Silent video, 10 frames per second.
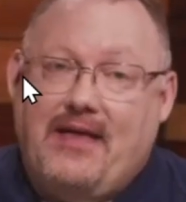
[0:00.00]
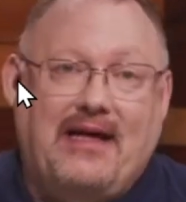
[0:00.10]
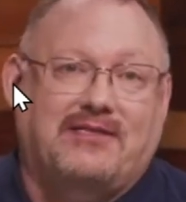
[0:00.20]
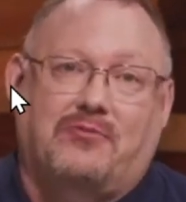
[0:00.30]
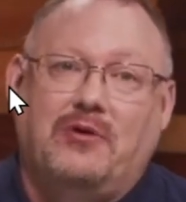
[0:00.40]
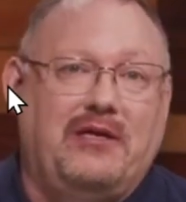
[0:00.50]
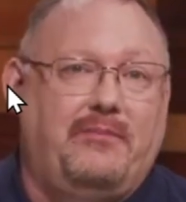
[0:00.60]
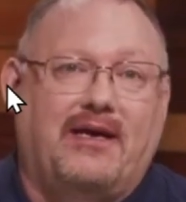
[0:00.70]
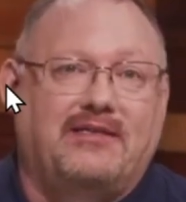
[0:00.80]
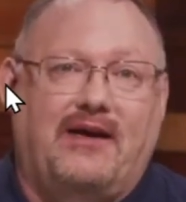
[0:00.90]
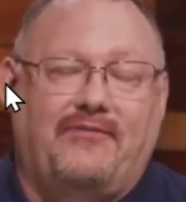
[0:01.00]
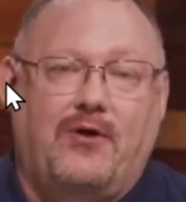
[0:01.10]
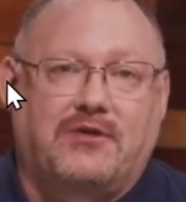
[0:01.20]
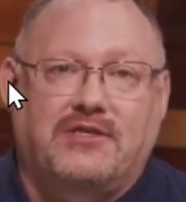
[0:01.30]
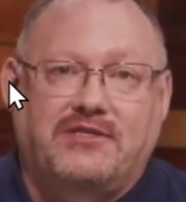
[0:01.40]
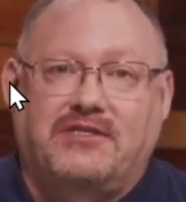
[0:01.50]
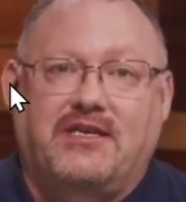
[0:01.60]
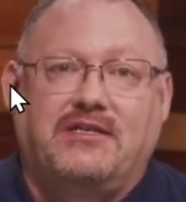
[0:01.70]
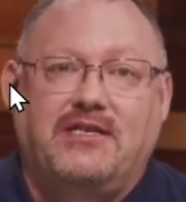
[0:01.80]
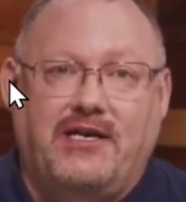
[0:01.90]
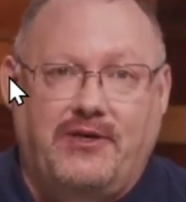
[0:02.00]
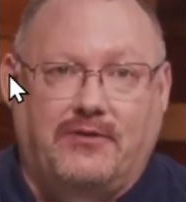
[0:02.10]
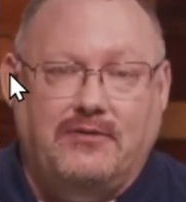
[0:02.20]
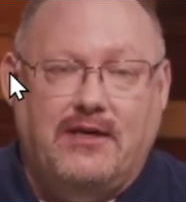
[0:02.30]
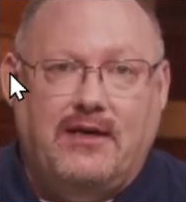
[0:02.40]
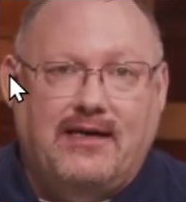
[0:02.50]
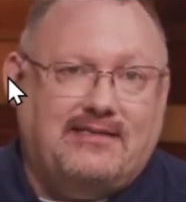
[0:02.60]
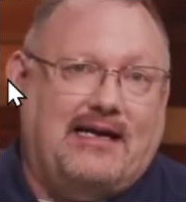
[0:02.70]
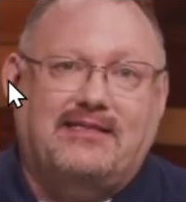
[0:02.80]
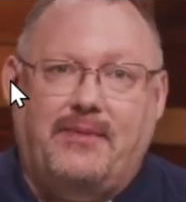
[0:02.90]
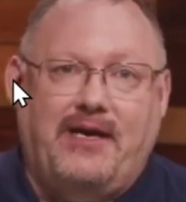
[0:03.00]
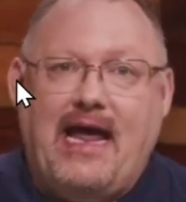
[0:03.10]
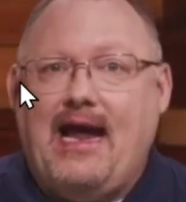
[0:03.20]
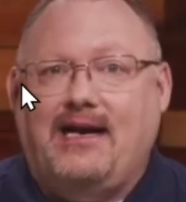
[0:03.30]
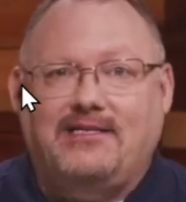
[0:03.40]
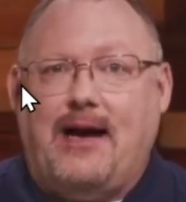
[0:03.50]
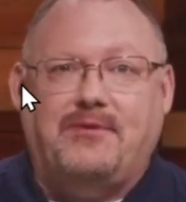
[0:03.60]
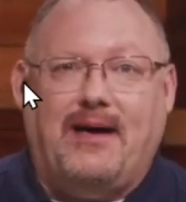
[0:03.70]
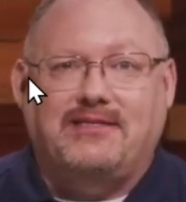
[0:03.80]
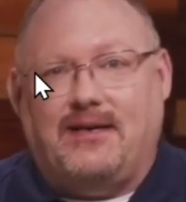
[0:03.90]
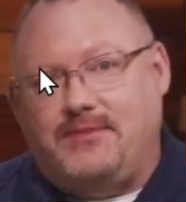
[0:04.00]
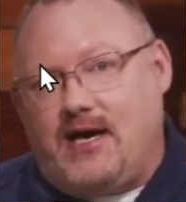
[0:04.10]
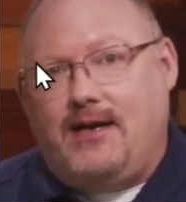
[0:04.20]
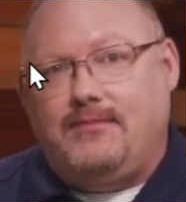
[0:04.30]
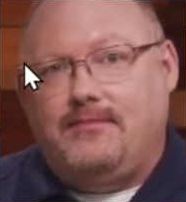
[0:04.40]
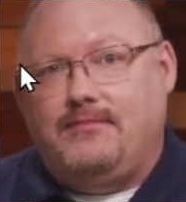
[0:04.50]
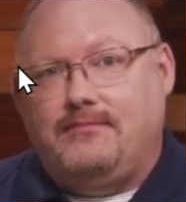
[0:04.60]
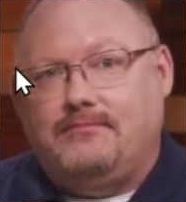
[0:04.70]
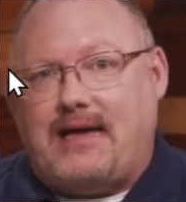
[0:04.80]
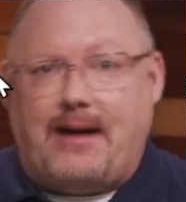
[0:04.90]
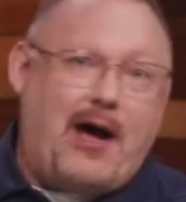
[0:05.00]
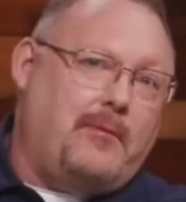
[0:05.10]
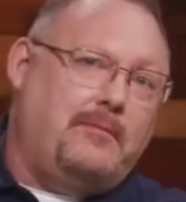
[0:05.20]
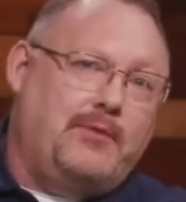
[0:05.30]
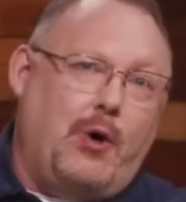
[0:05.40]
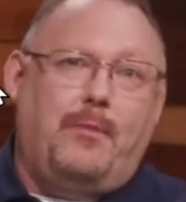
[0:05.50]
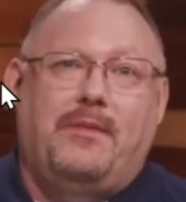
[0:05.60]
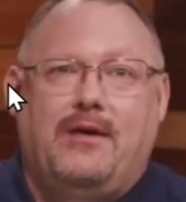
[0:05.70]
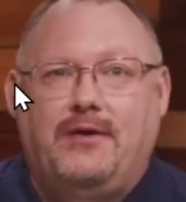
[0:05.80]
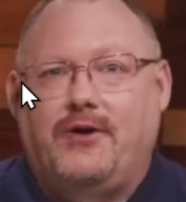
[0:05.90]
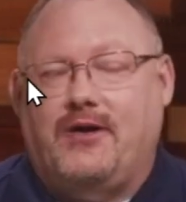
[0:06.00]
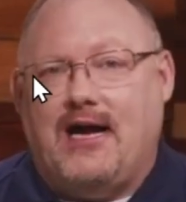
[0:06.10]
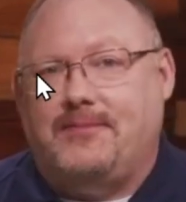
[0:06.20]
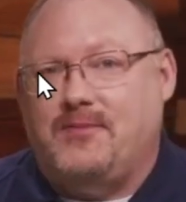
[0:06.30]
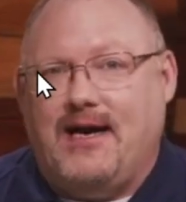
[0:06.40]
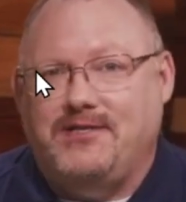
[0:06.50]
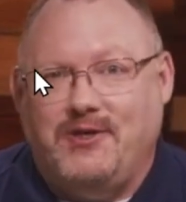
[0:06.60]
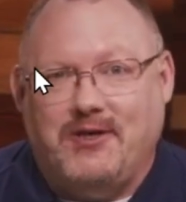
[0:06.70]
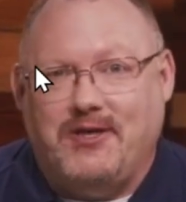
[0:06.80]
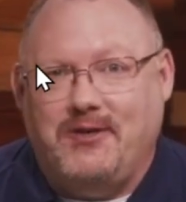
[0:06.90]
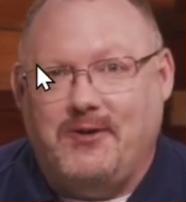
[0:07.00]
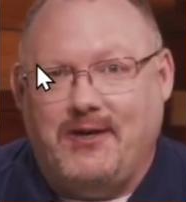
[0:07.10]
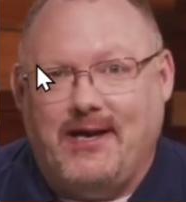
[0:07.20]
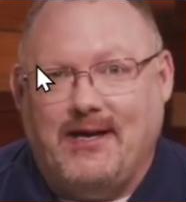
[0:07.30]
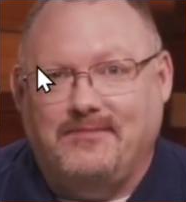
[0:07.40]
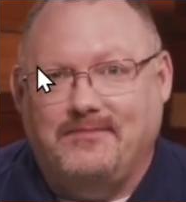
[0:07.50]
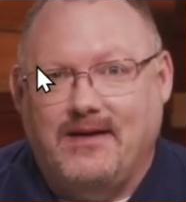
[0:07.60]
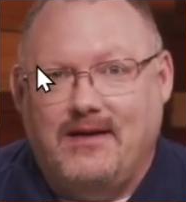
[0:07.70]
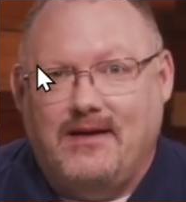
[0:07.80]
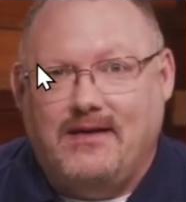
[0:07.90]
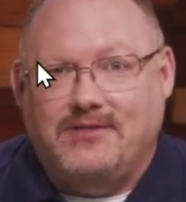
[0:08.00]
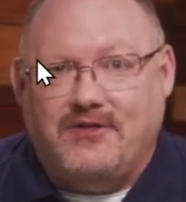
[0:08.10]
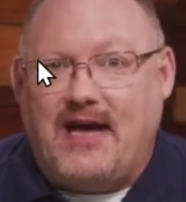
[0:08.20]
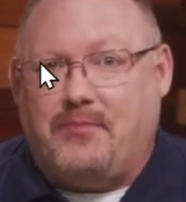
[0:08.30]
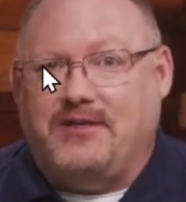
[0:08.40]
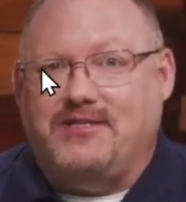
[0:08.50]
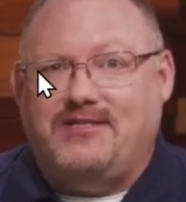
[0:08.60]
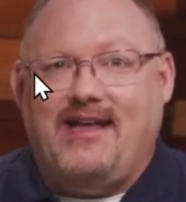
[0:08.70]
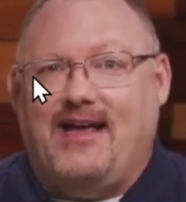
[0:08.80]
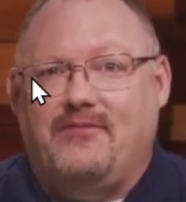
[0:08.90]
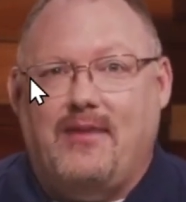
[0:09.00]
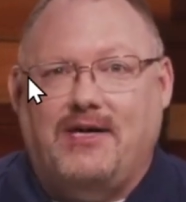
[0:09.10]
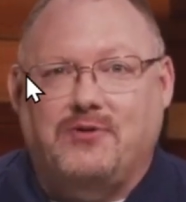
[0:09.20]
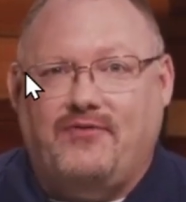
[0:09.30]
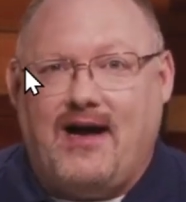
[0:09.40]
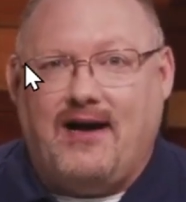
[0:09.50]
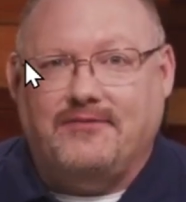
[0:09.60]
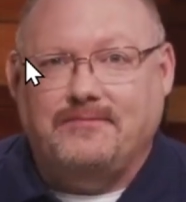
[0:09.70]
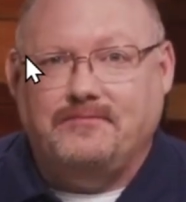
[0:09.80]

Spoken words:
And that's a really big step, folks, because it's continual. It's not something hey, I just optimized it, I'm done. Out. Nope. You're going to optimize it and you're going to do it again. So that brings us to the end of Module 5.